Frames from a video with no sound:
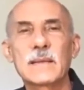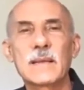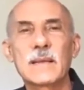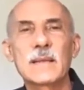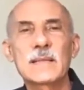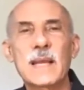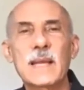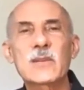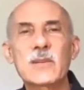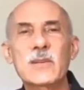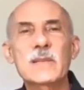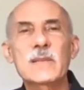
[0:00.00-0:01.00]
It's
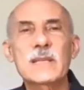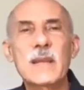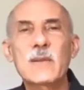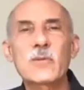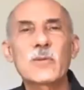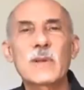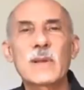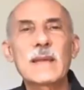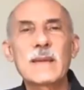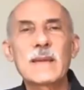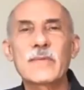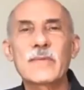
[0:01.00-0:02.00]
actually the central
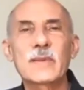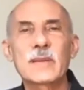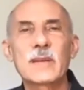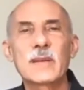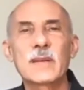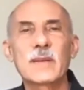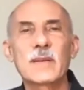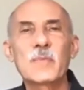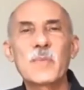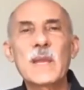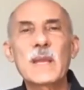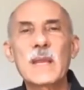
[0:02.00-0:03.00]
gift
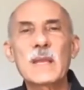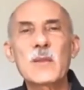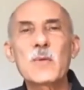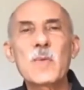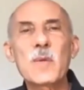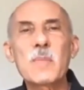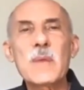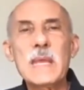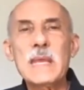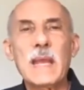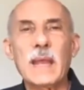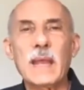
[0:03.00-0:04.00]
of being a human
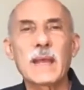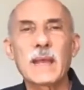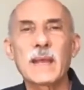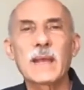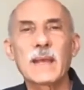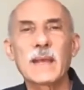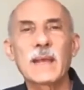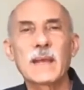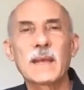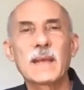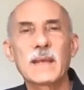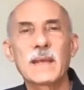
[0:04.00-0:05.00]
being,
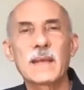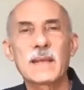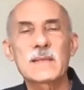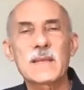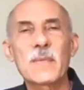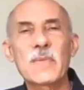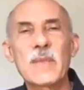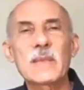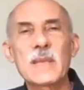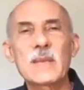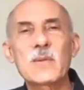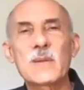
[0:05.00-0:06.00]
and something
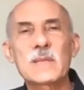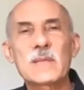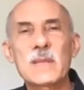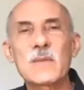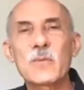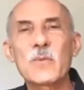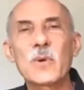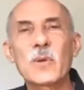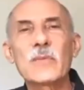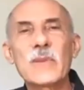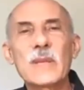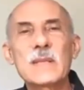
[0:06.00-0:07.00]
that you can see the
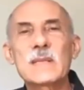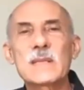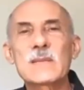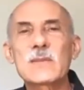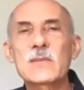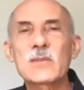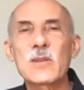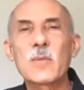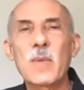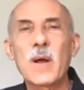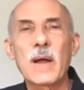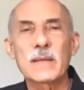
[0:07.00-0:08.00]
world needs so
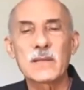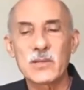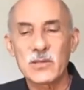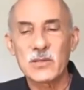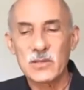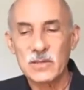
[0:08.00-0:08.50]
much.